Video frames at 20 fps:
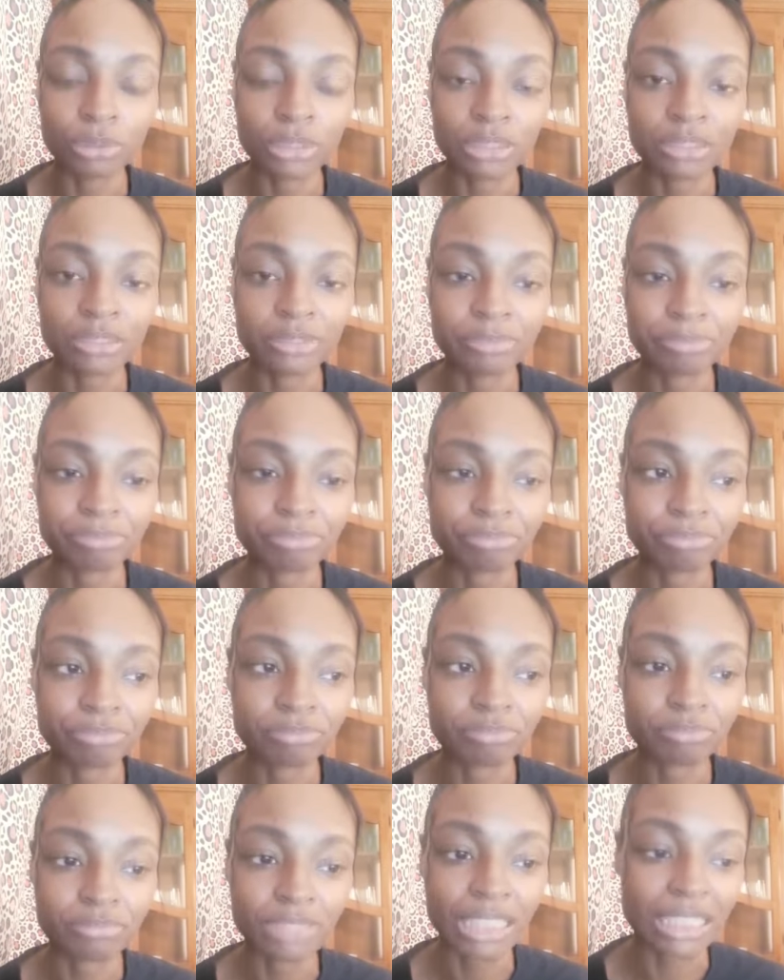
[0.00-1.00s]

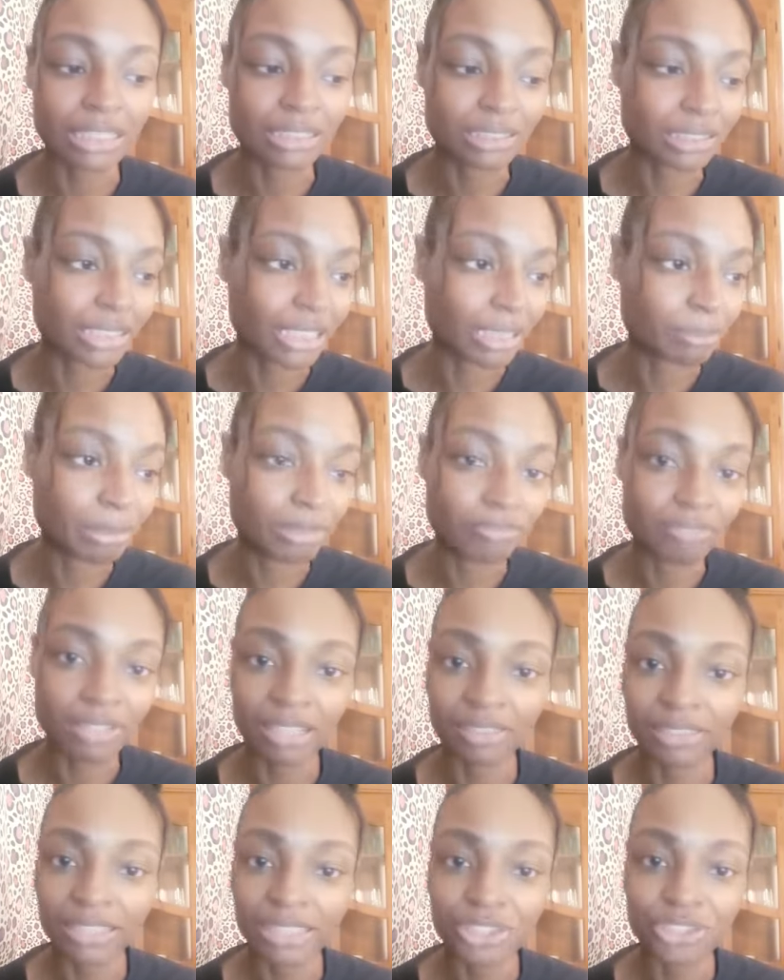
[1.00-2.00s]
I'm in
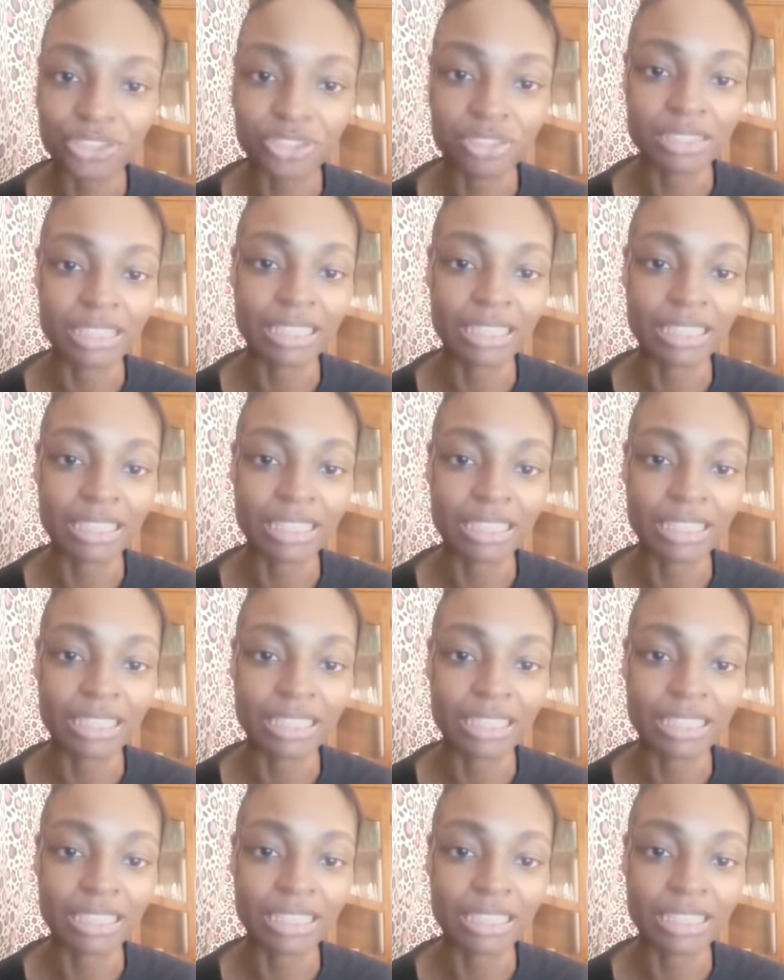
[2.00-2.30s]
violation.